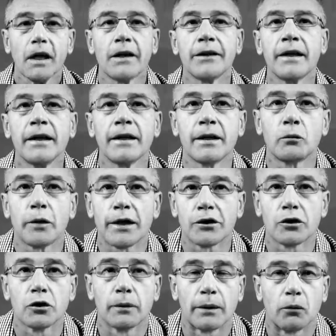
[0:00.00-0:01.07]
Then in week
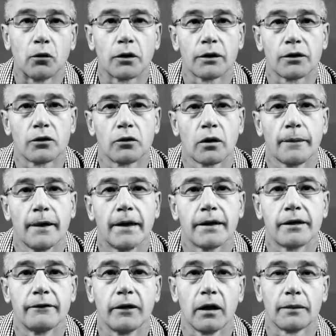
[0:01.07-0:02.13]
two, we talk about
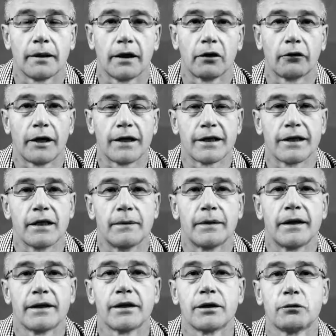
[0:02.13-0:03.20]
developing a great team. Now
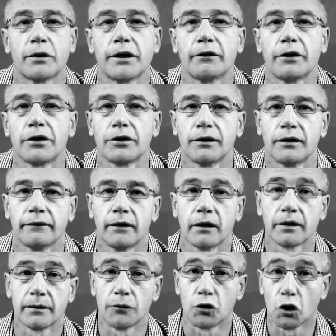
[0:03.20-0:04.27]
this is where you'll actually develop
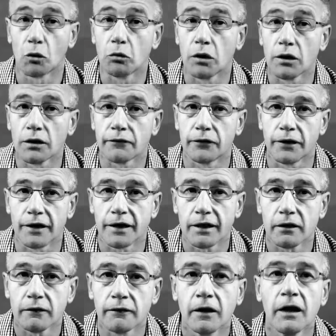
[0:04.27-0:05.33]
some job roles for
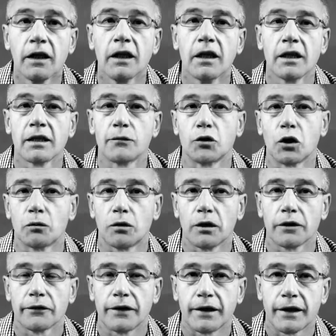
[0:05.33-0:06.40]
yourself, some job
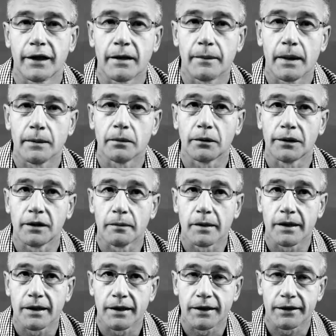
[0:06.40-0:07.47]
roles for your key people in your
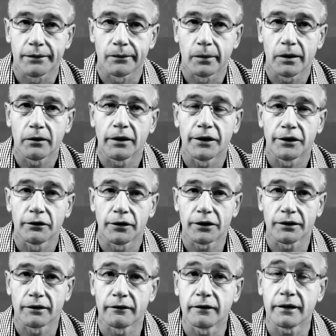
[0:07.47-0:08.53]
business as well, and you'll
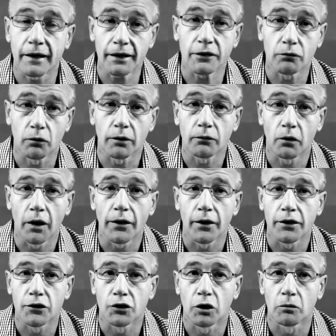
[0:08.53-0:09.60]
actually get to write
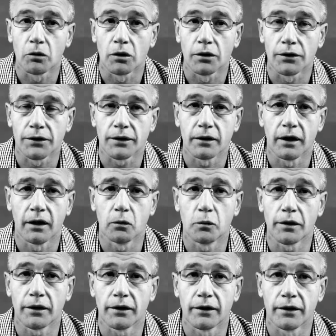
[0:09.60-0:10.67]
those job roles
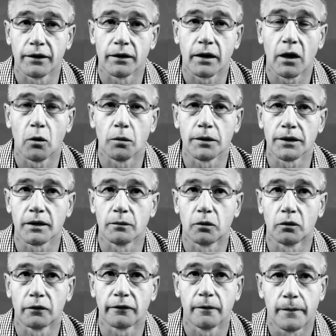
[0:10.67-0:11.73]
with the help and
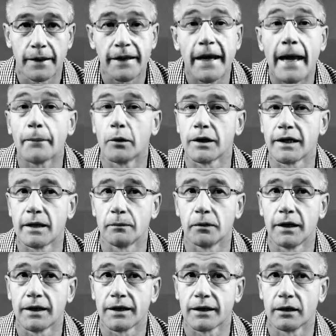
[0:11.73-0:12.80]
support from me and my
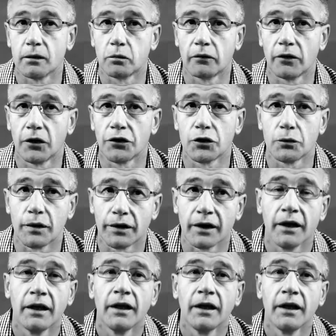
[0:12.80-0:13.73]
templates that I'll provide you with.